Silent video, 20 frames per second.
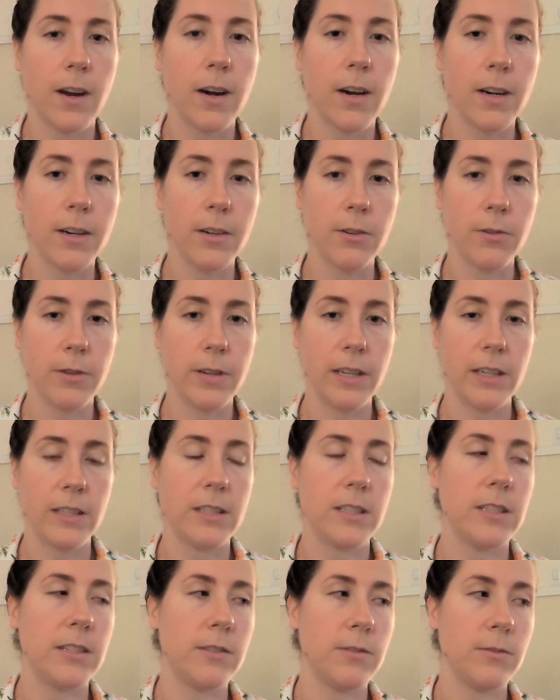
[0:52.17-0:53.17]
are going
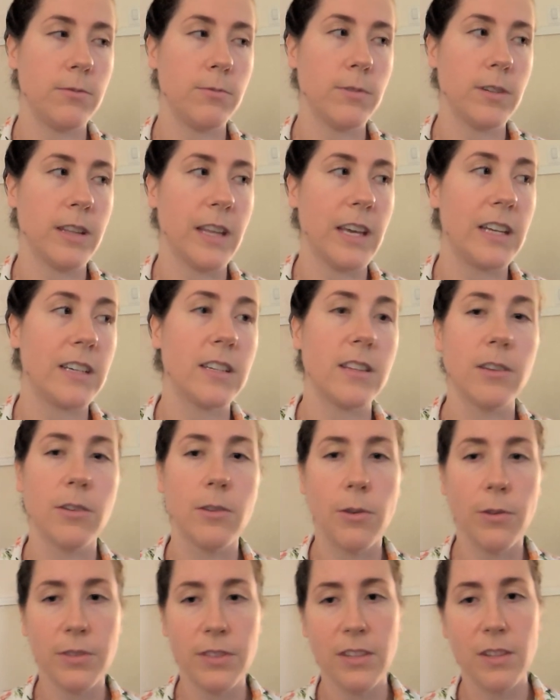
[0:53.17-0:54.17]
to relate to the
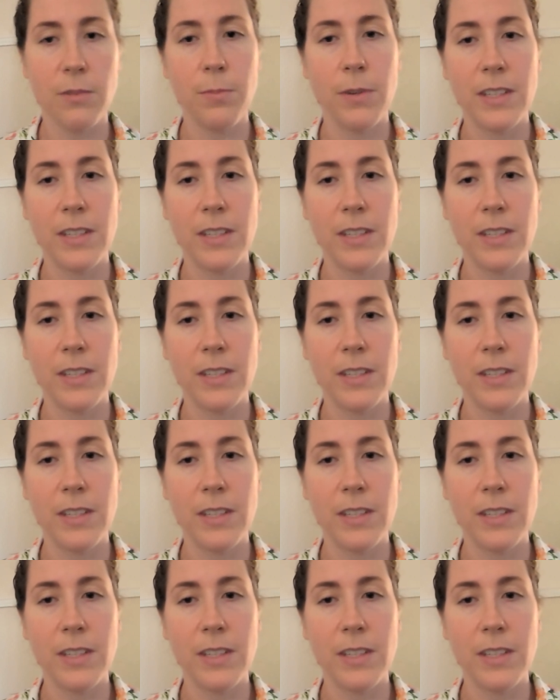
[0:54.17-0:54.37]
goals of the